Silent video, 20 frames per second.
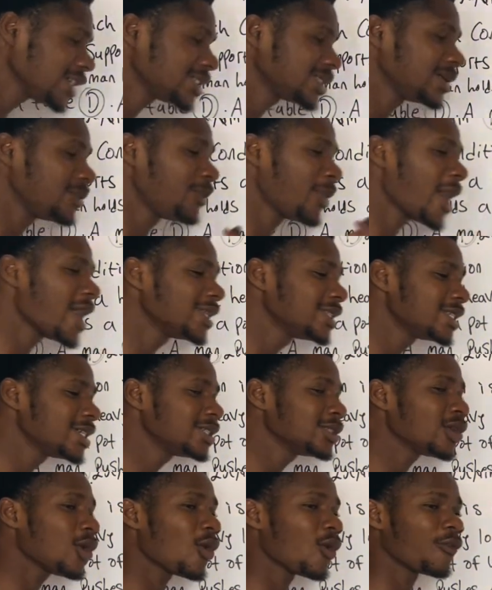is the
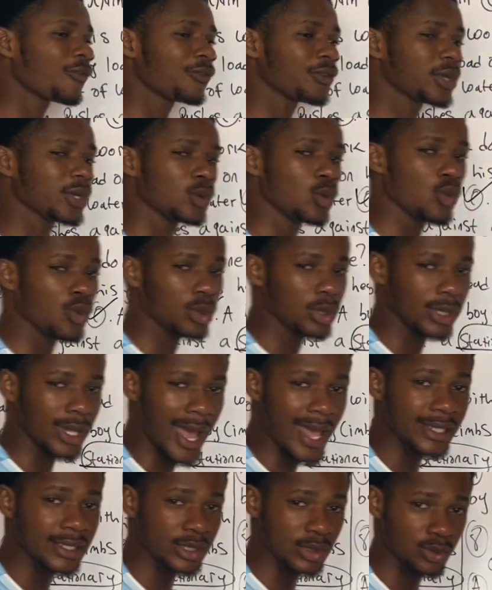bending of a
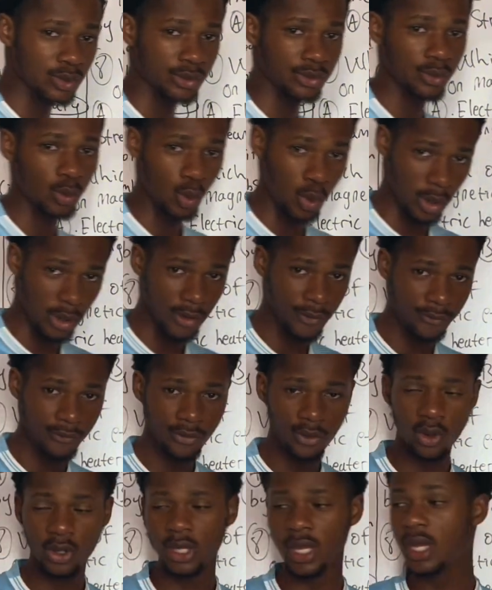light wave,
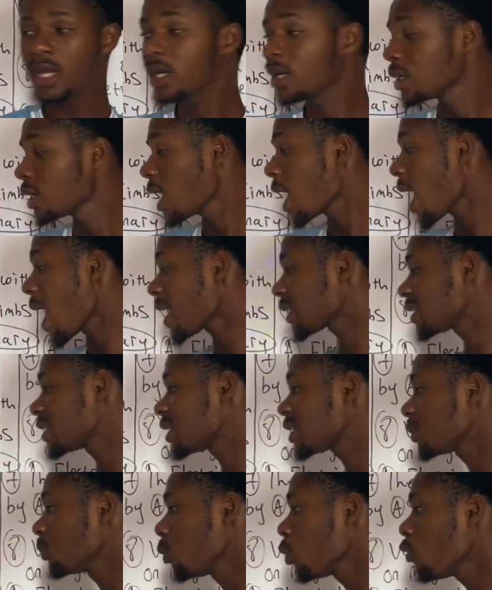okay, as
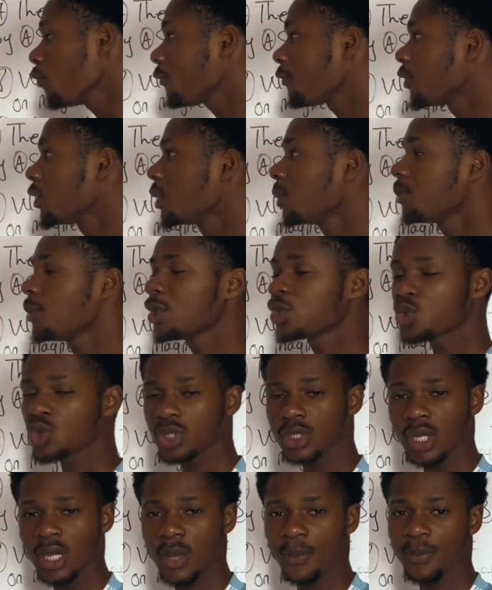it moves
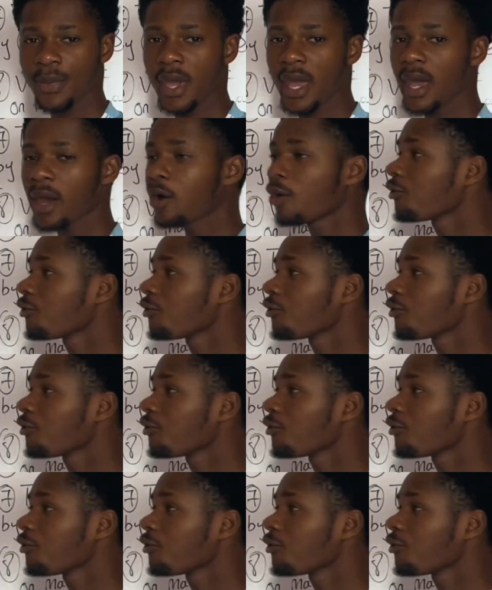between a pair